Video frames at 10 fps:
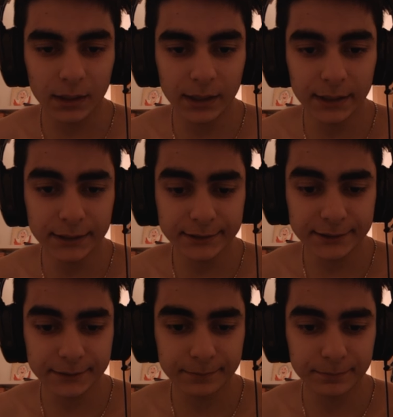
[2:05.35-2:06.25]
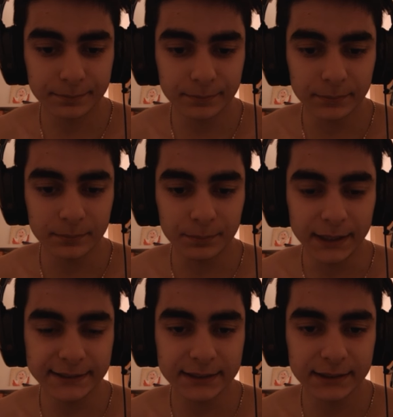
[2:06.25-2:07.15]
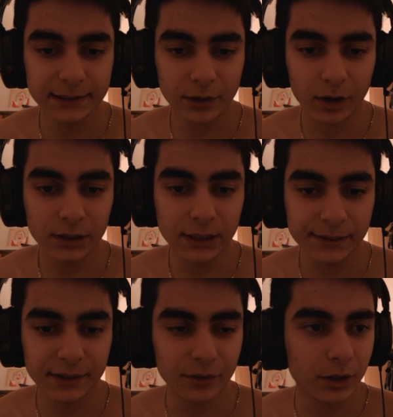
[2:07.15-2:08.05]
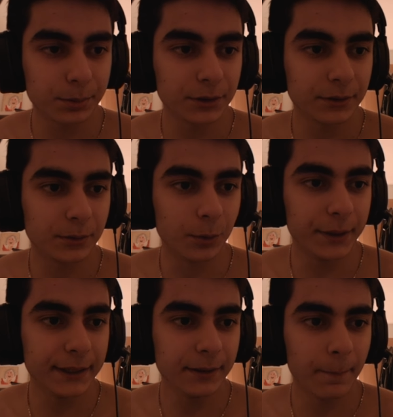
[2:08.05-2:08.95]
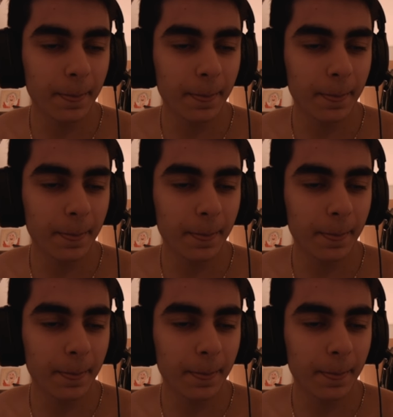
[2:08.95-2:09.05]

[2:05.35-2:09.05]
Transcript: and basically on London Open, we